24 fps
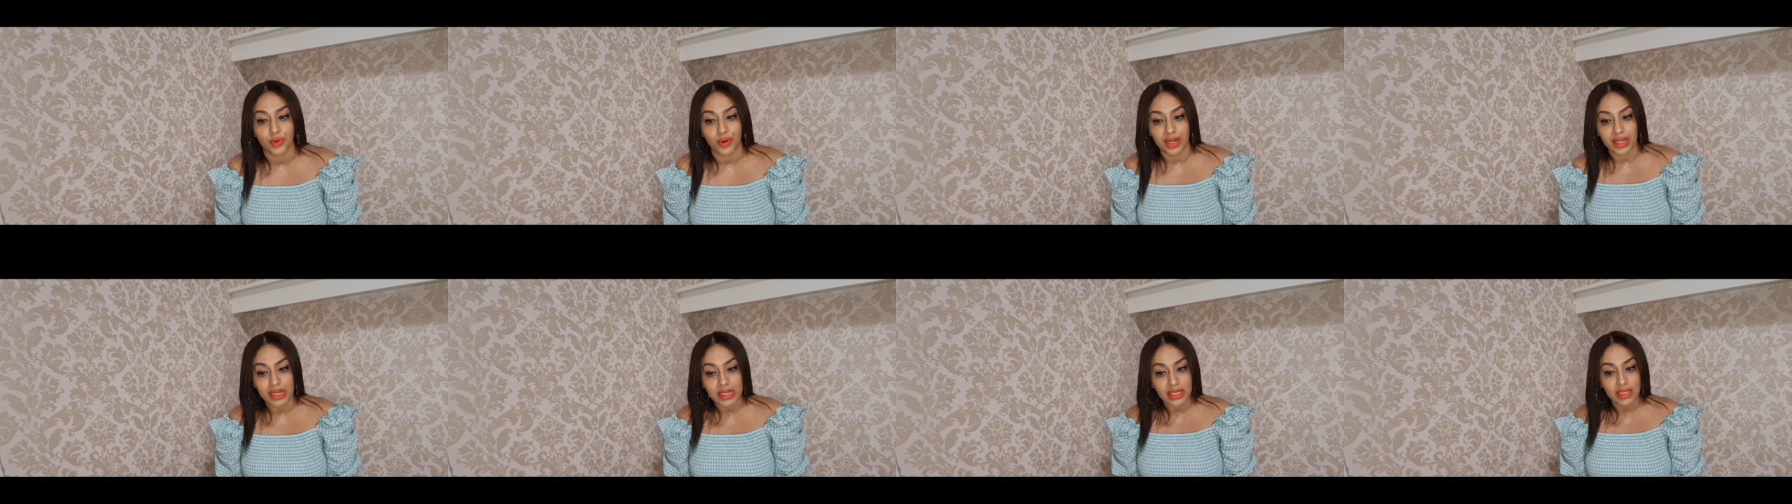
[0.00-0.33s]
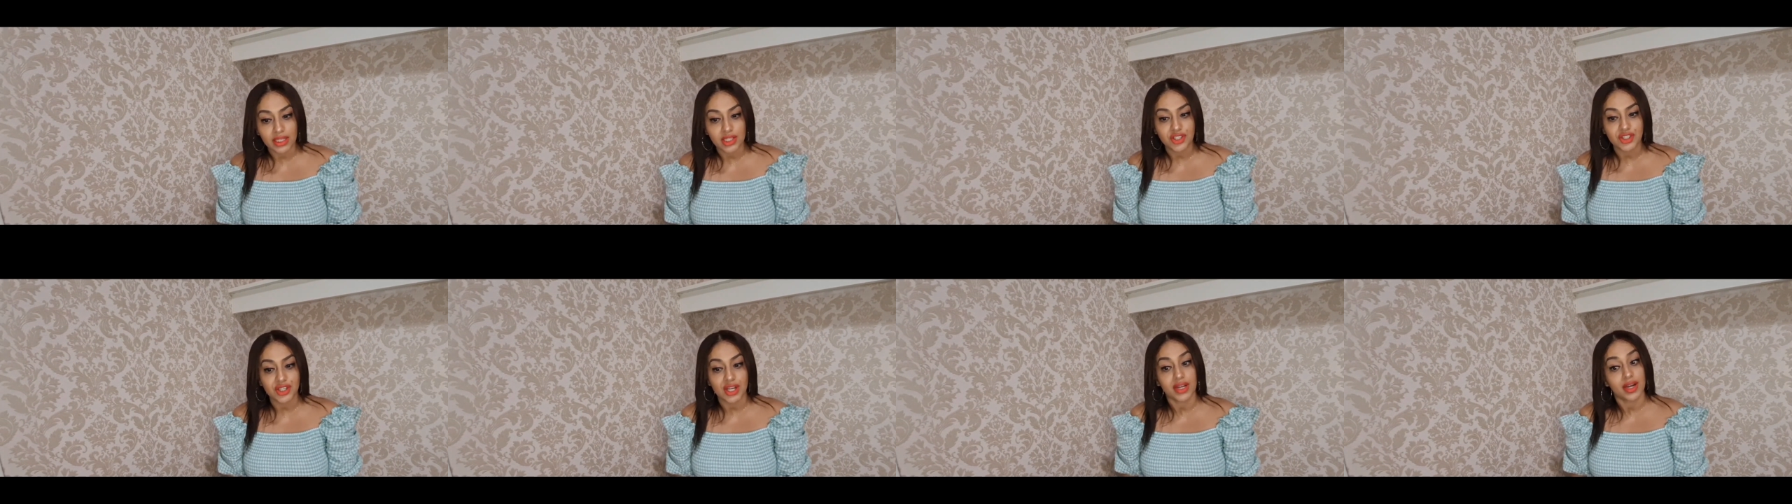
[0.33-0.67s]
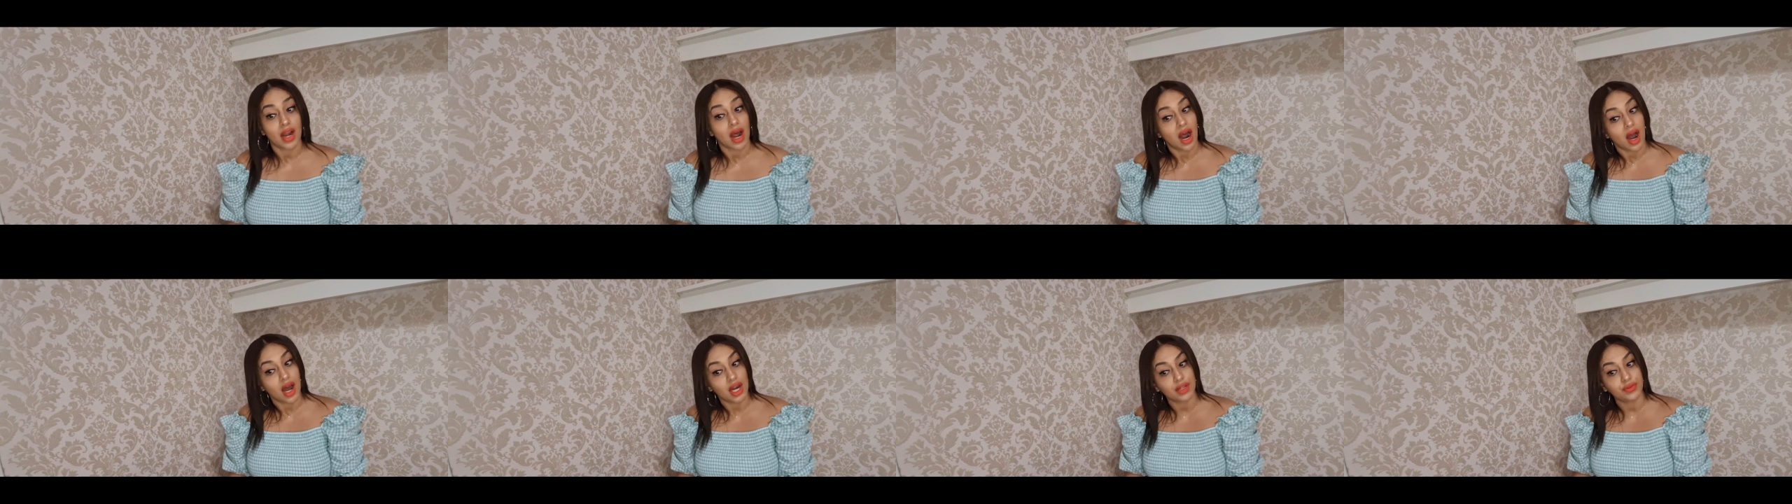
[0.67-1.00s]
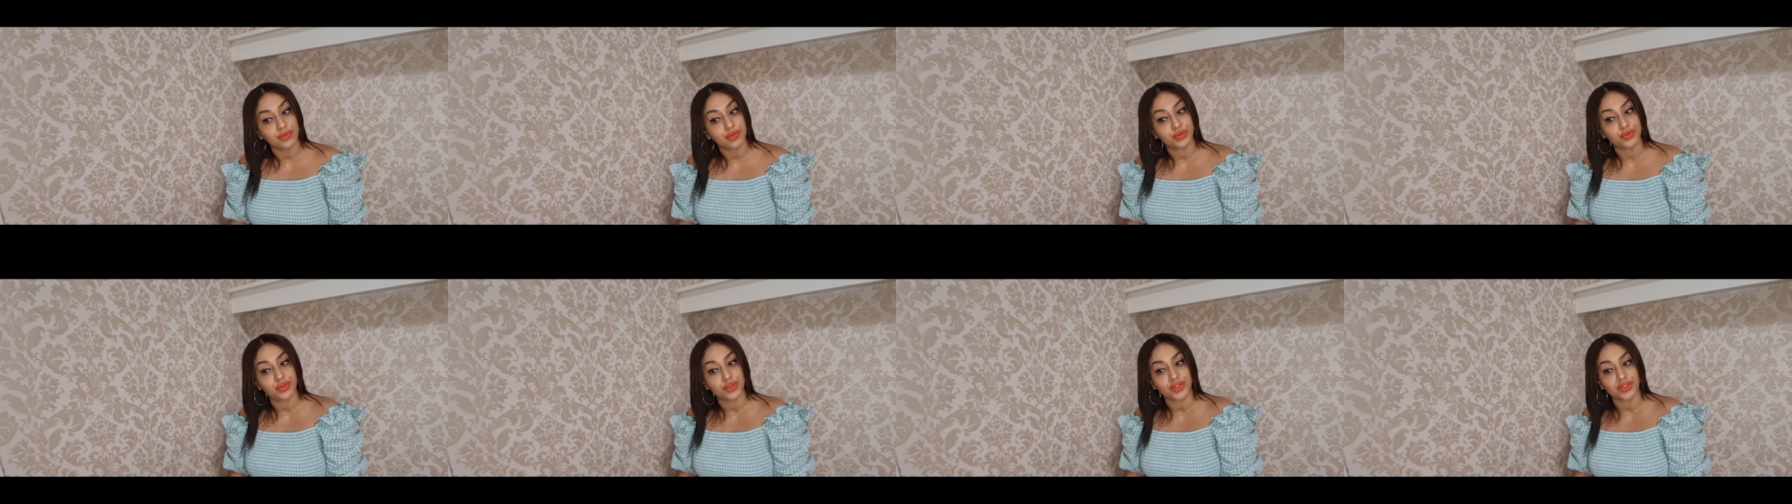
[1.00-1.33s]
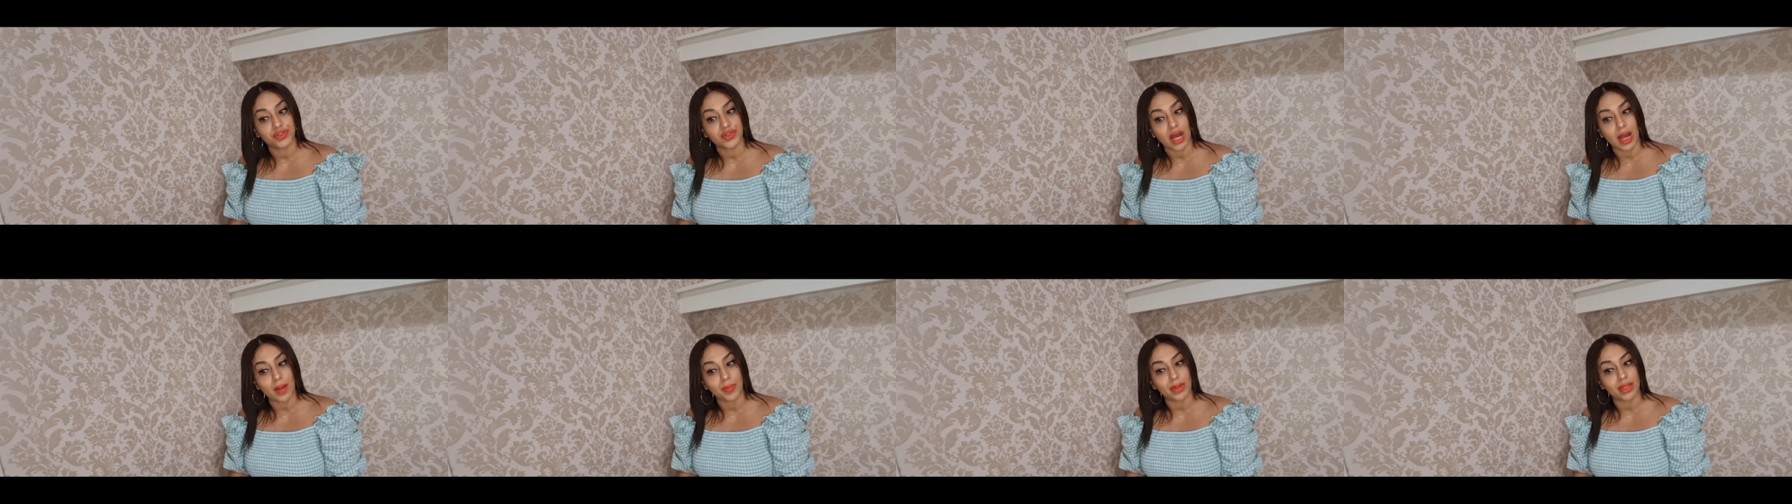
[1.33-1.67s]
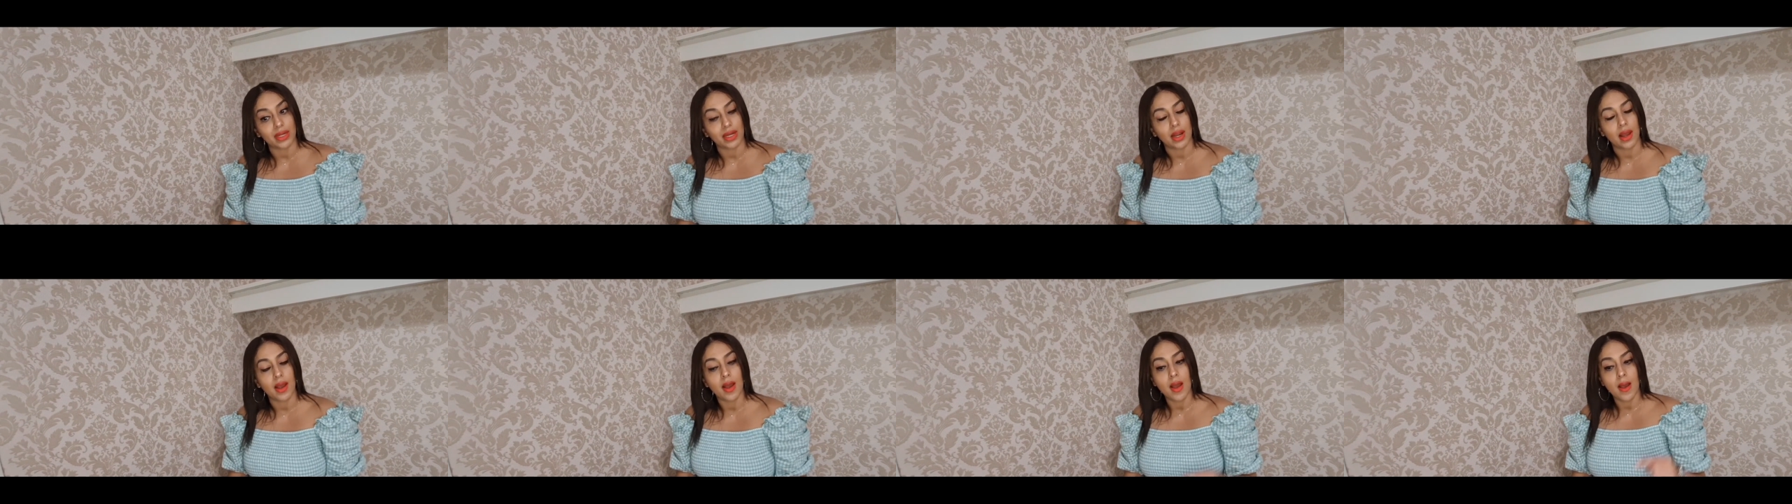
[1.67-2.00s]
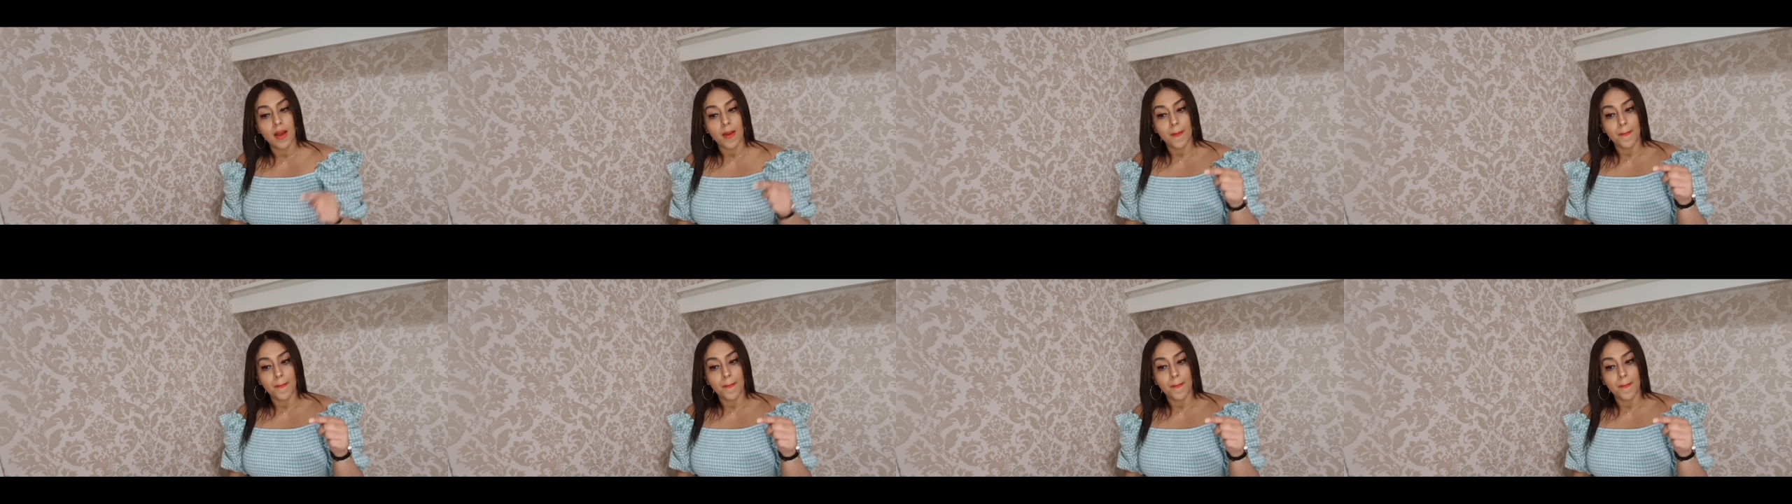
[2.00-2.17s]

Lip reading: for English and Arivu for Tamil.